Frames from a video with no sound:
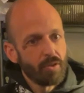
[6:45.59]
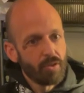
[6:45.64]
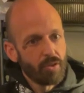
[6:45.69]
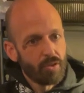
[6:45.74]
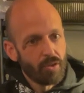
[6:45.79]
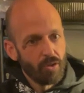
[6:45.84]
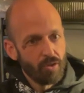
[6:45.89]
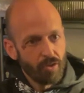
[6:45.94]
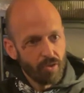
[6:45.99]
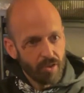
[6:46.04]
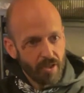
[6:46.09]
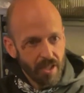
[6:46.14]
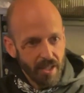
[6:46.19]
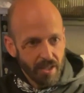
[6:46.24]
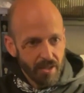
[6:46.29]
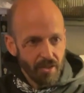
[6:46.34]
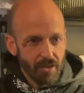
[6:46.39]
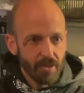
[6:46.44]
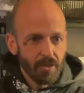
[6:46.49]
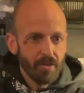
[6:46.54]

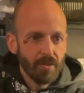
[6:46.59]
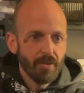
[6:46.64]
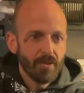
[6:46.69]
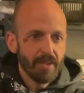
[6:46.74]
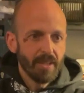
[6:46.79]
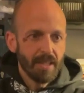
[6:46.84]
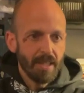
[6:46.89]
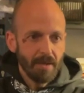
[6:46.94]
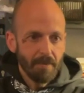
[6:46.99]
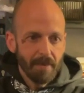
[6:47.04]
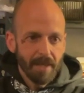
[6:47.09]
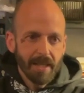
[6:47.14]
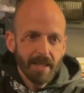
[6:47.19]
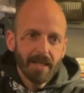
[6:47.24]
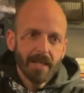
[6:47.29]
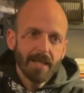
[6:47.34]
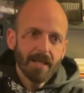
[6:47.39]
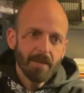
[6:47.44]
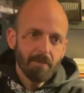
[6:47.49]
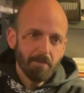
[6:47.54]
continue giving
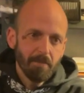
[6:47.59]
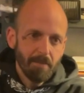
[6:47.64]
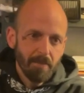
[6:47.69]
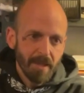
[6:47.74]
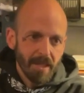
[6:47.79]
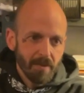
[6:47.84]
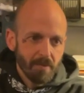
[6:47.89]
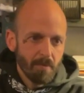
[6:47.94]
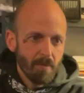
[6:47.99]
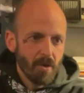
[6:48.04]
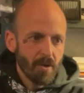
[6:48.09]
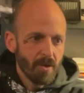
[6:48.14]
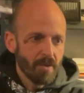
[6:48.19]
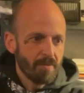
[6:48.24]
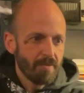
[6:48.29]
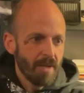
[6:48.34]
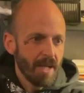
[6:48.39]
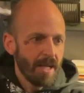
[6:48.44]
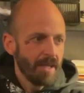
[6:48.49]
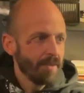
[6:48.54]
a bit more of
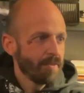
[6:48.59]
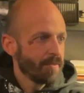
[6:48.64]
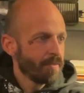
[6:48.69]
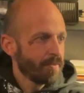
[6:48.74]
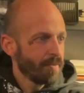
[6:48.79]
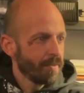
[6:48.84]
life